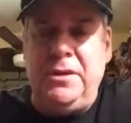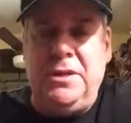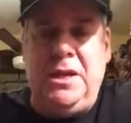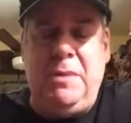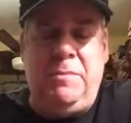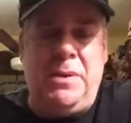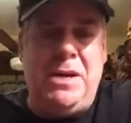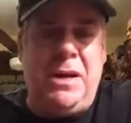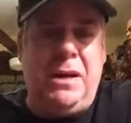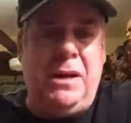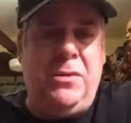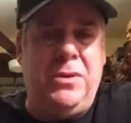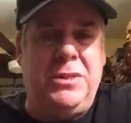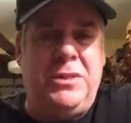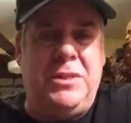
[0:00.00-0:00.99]

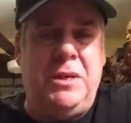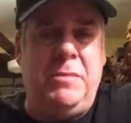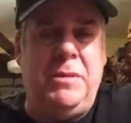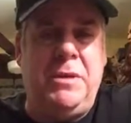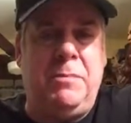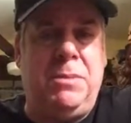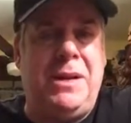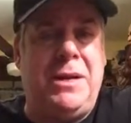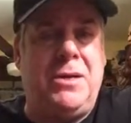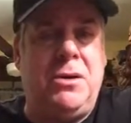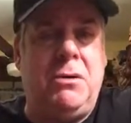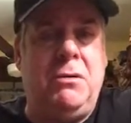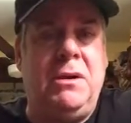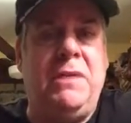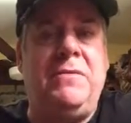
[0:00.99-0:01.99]
TPLO is tibial
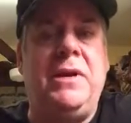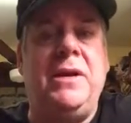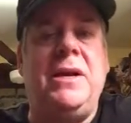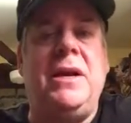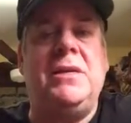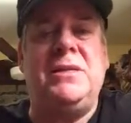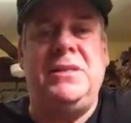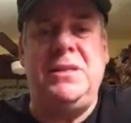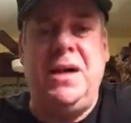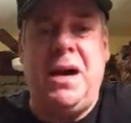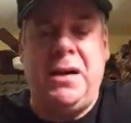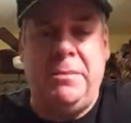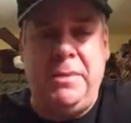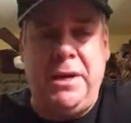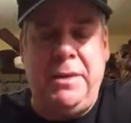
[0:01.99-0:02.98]
plateau leveling
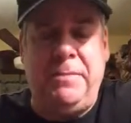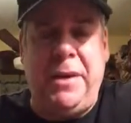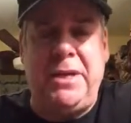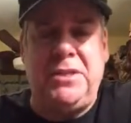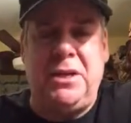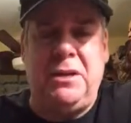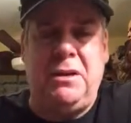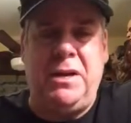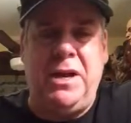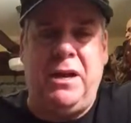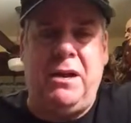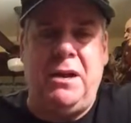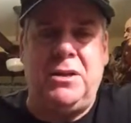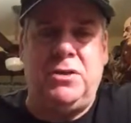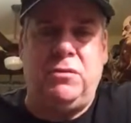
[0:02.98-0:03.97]
osteotomy. Basically, it
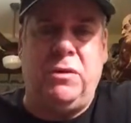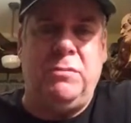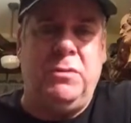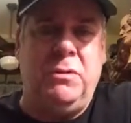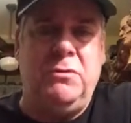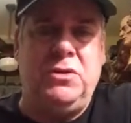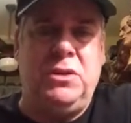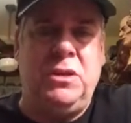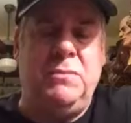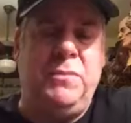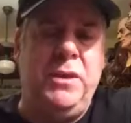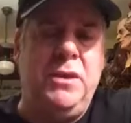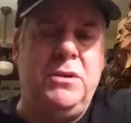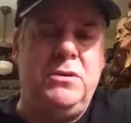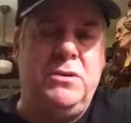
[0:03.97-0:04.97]
removes the
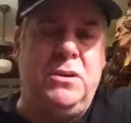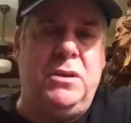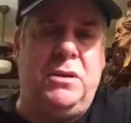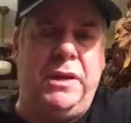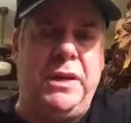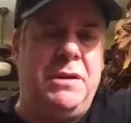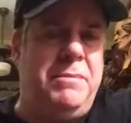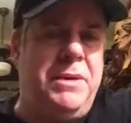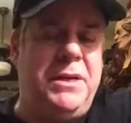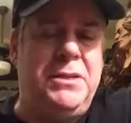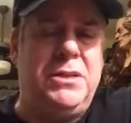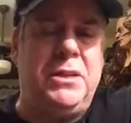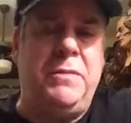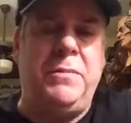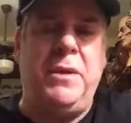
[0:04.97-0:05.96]

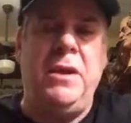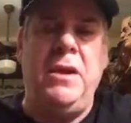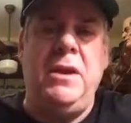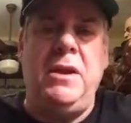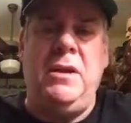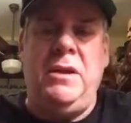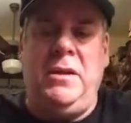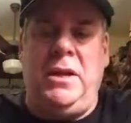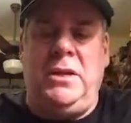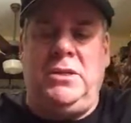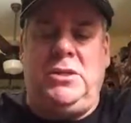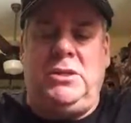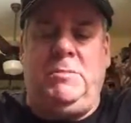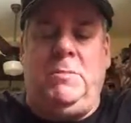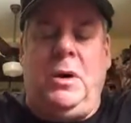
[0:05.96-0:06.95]
ligaments, and
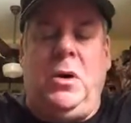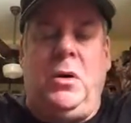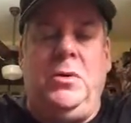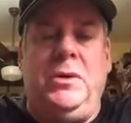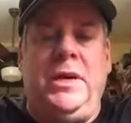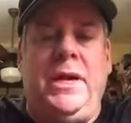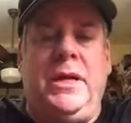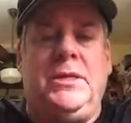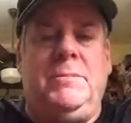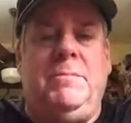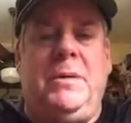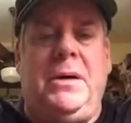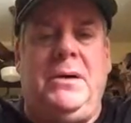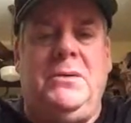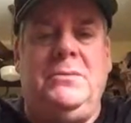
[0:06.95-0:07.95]
it's bone against
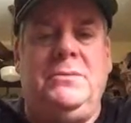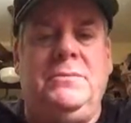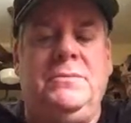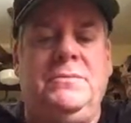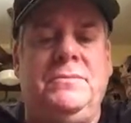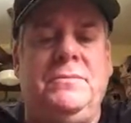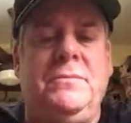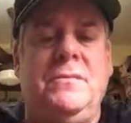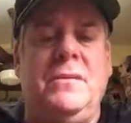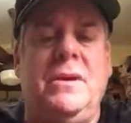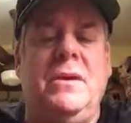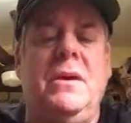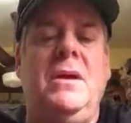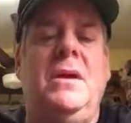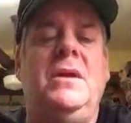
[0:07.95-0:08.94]
bone.
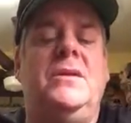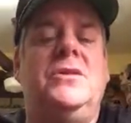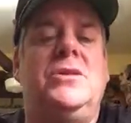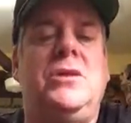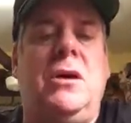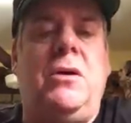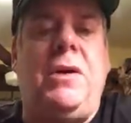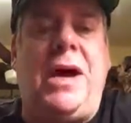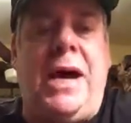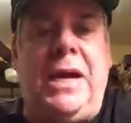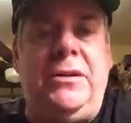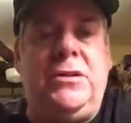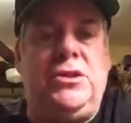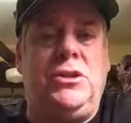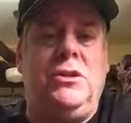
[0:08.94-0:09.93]
So I
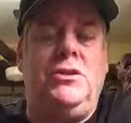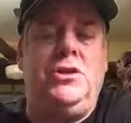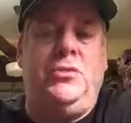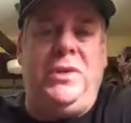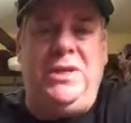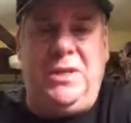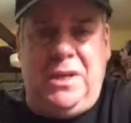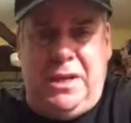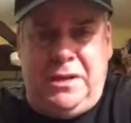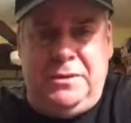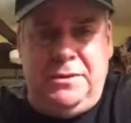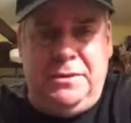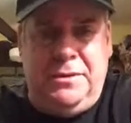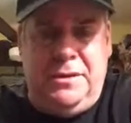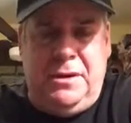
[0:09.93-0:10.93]
had the surgery done.